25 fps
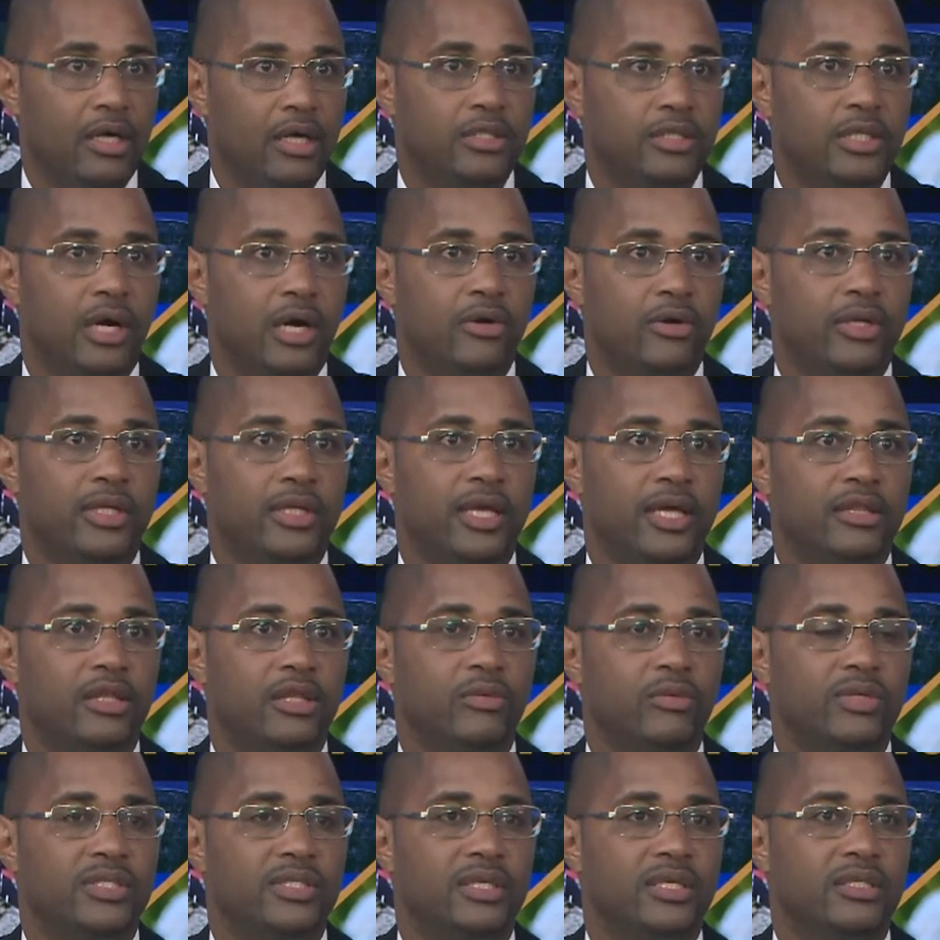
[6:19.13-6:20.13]
touted that
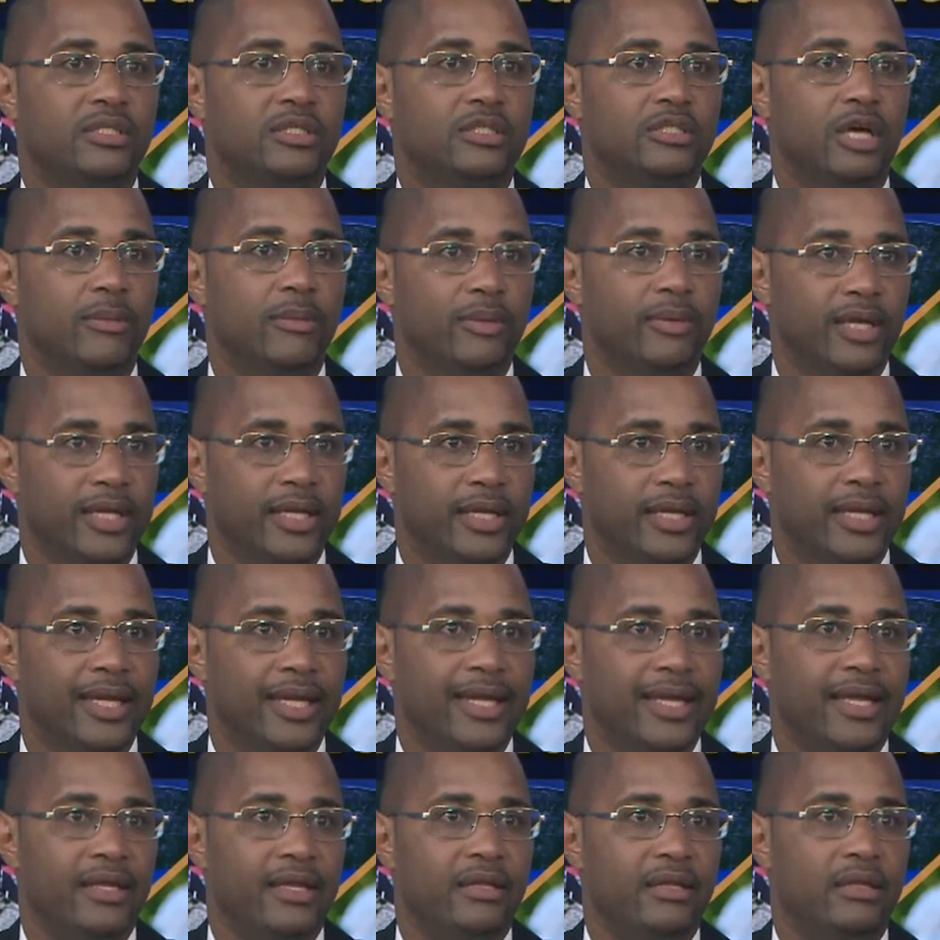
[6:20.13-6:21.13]
there was a doubling
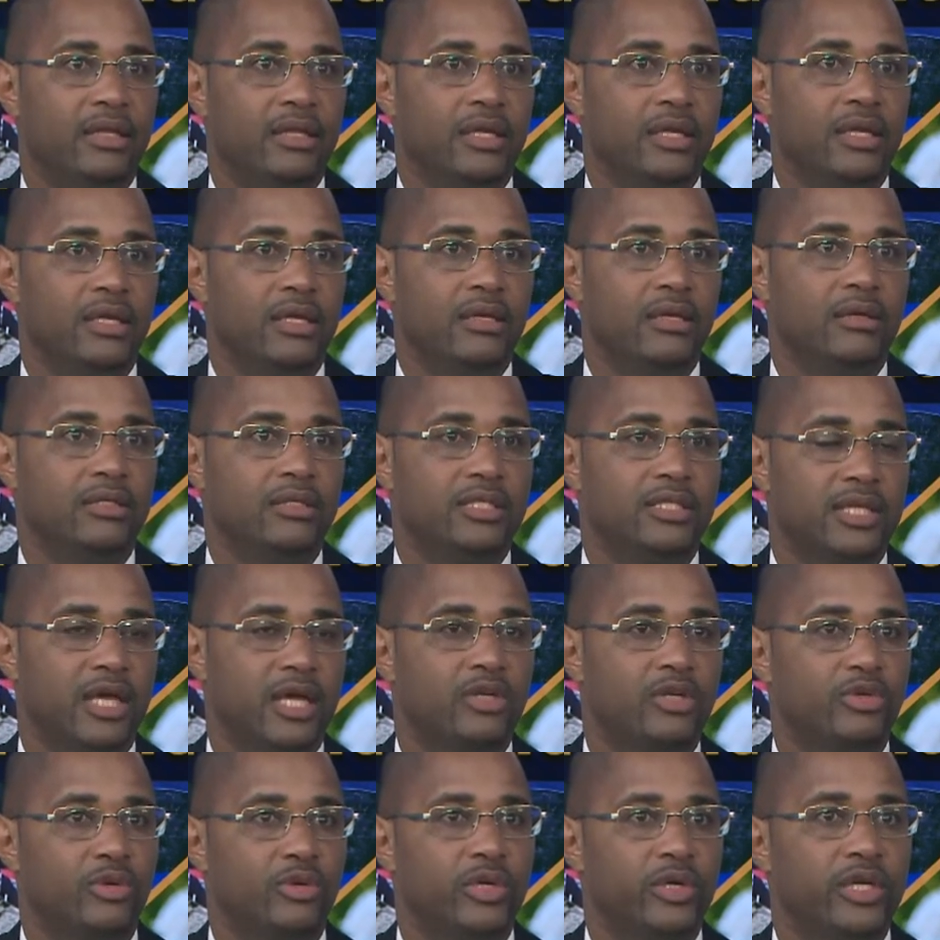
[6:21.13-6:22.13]
in the
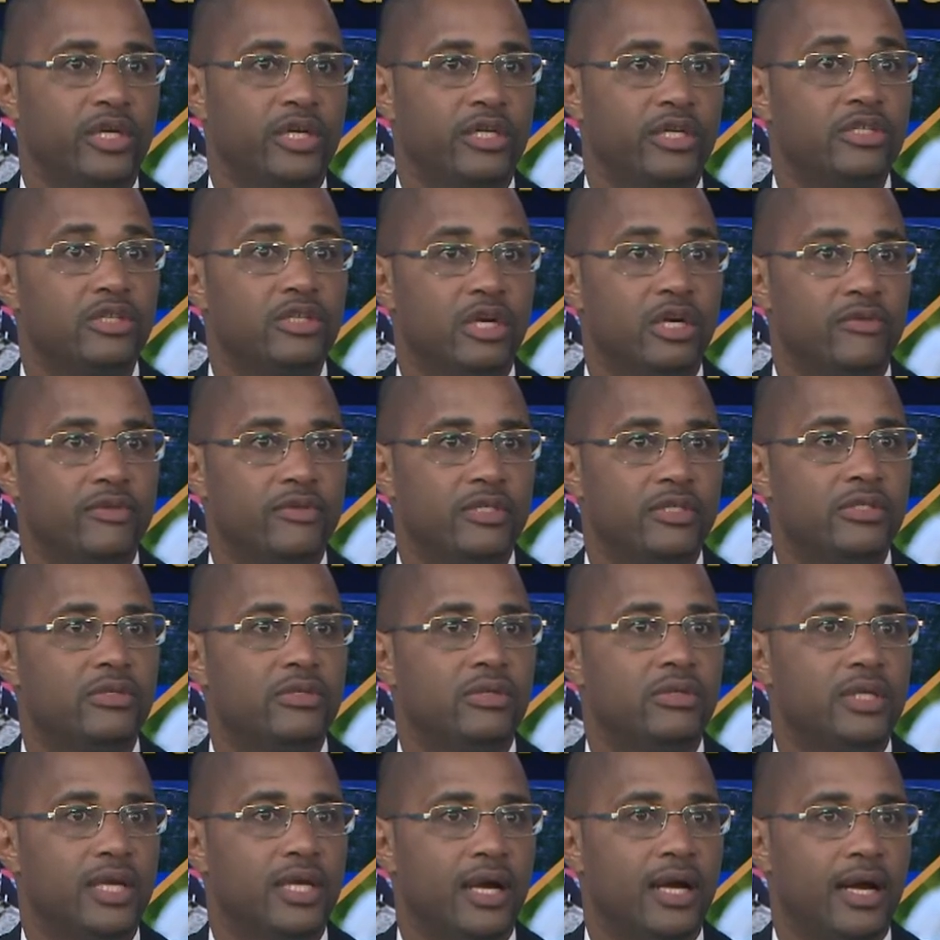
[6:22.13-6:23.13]
scheduled air service
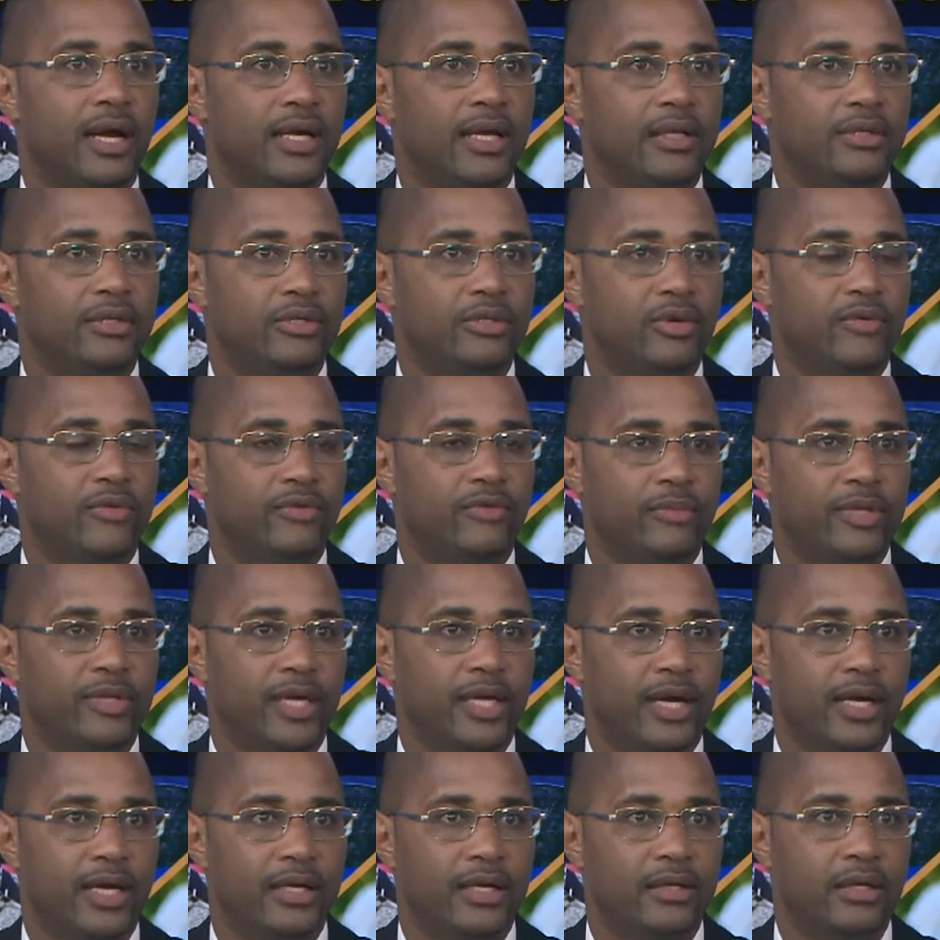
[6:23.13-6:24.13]
to the island, to and from the
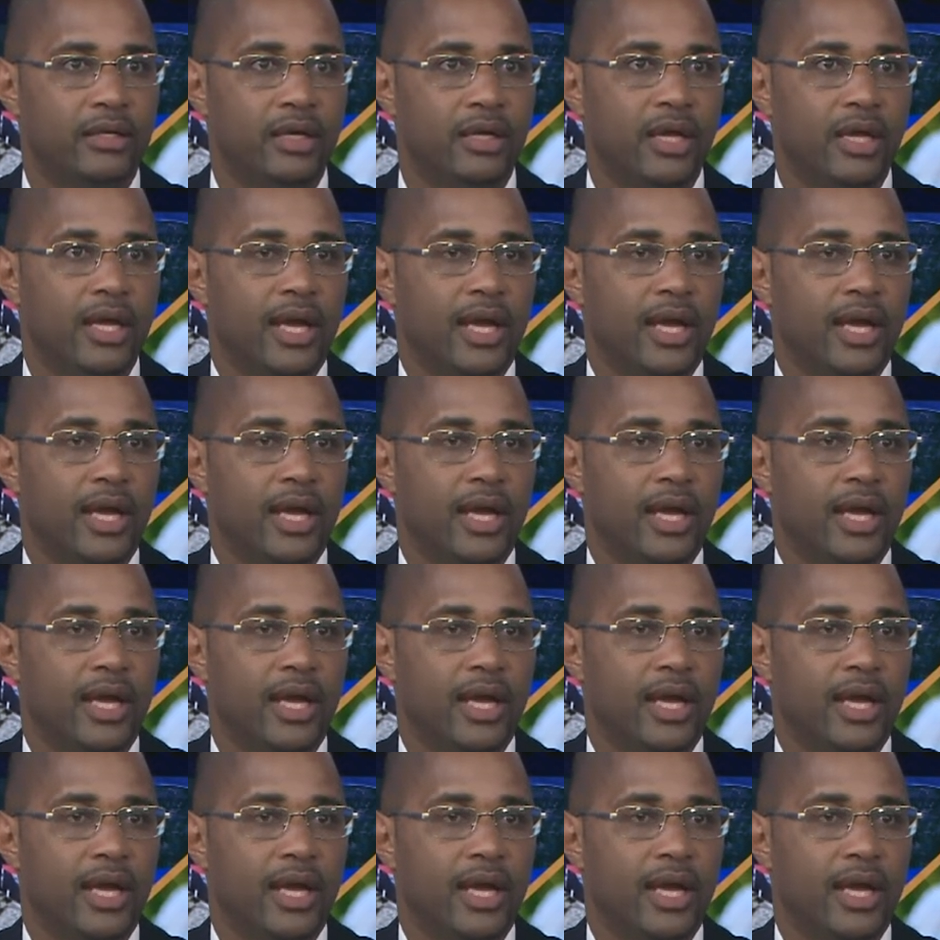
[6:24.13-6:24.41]
island.